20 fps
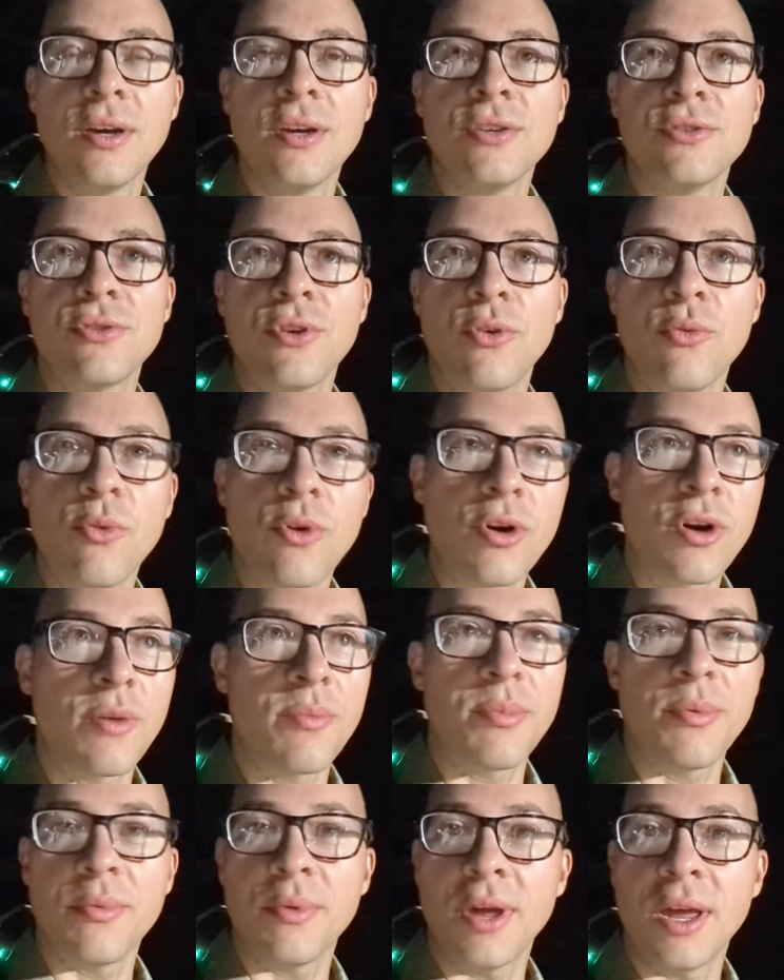So I woke up
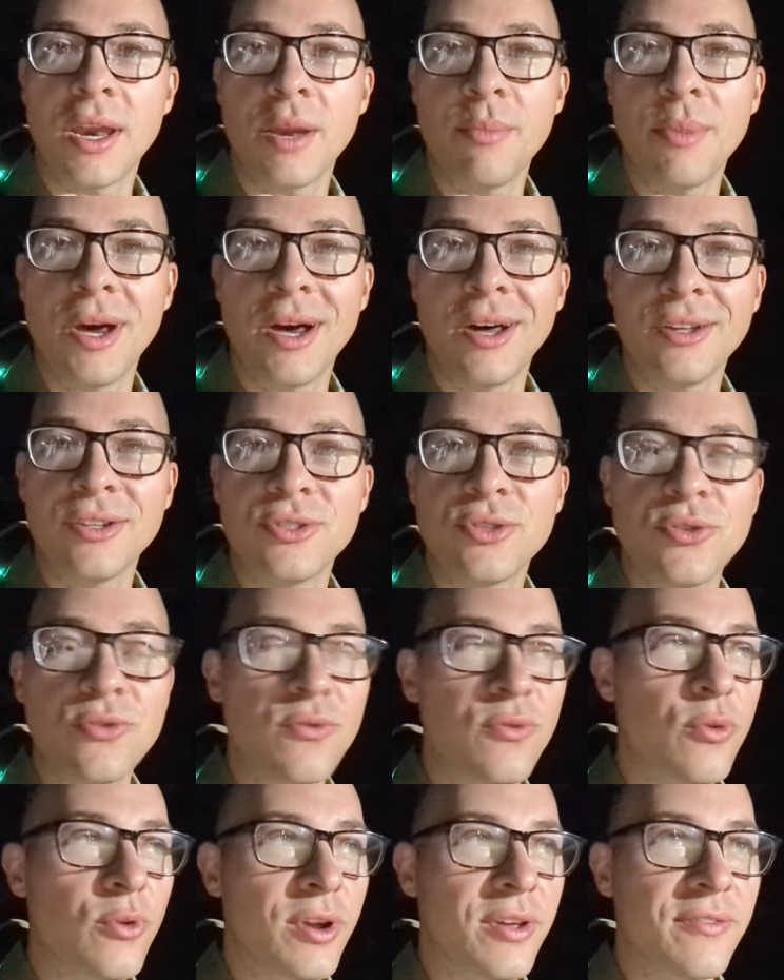at about
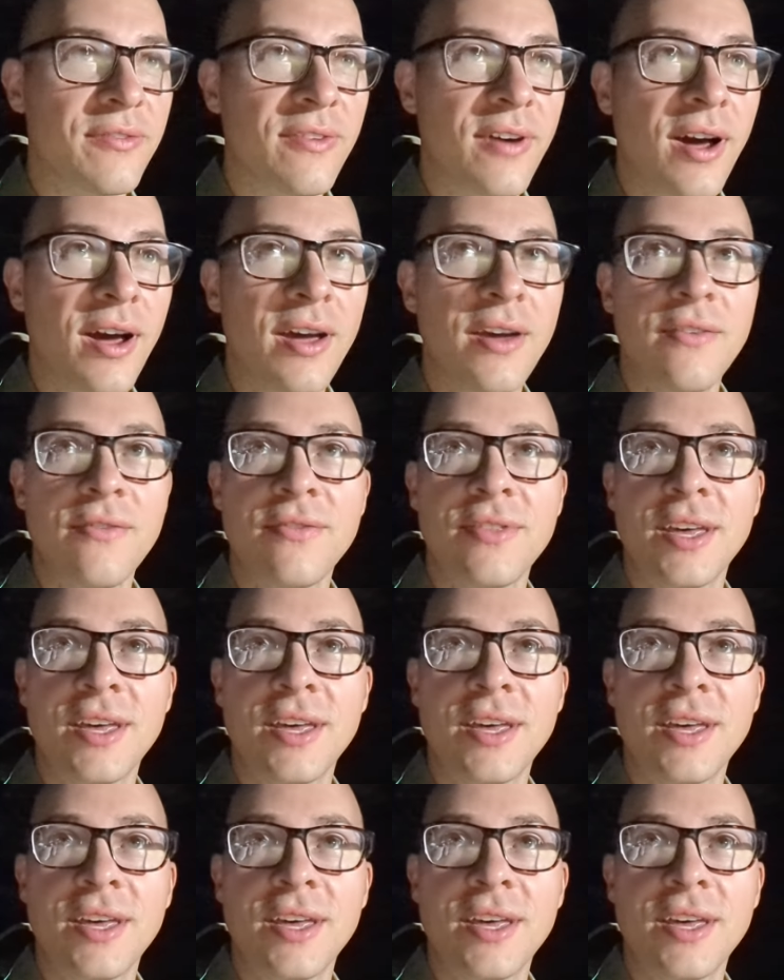2.45.